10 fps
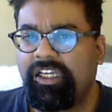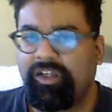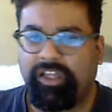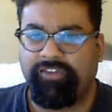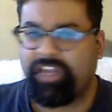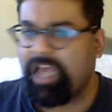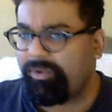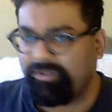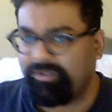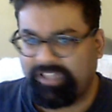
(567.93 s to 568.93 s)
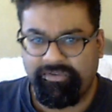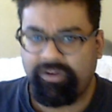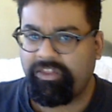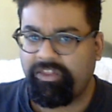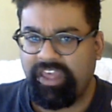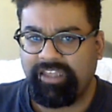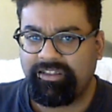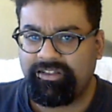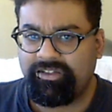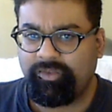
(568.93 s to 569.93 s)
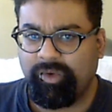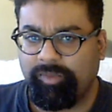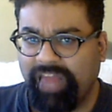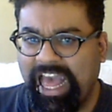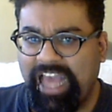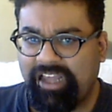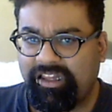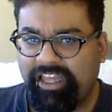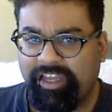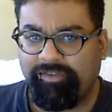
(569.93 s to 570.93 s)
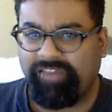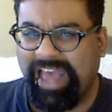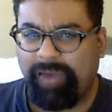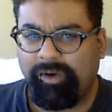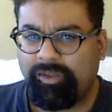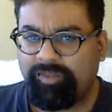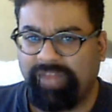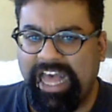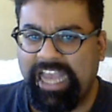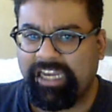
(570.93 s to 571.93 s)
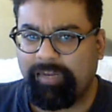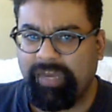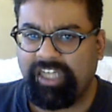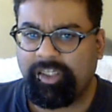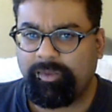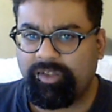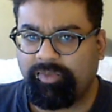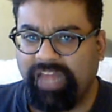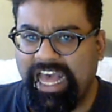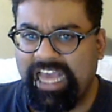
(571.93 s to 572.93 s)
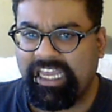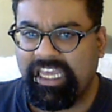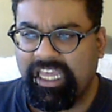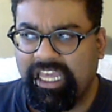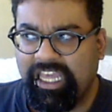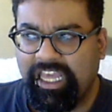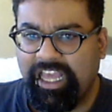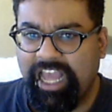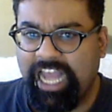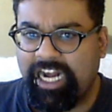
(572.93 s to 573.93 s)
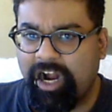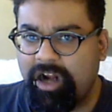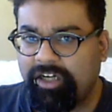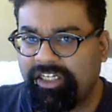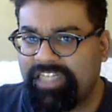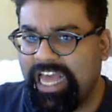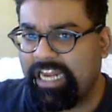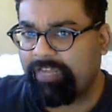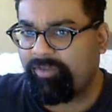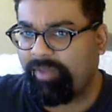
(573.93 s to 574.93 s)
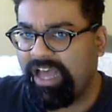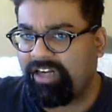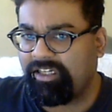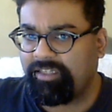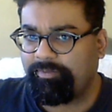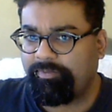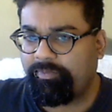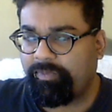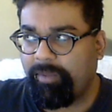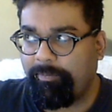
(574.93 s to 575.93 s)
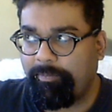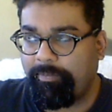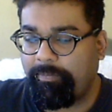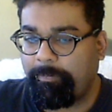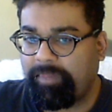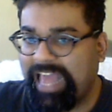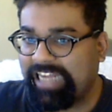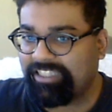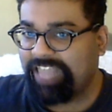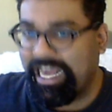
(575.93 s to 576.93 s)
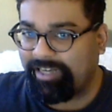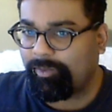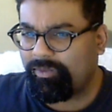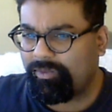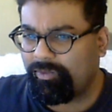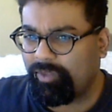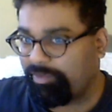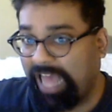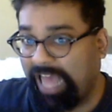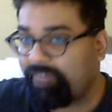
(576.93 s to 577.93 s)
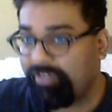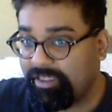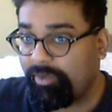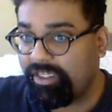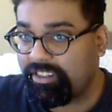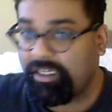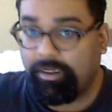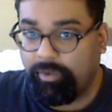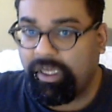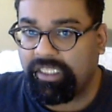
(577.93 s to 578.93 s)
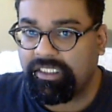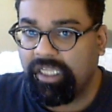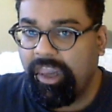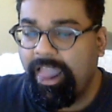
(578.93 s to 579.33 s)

If a couple different things were black, like a flower was black and a mushroom was black, and our understanding of the planet Saturn was black for some reason, and it was,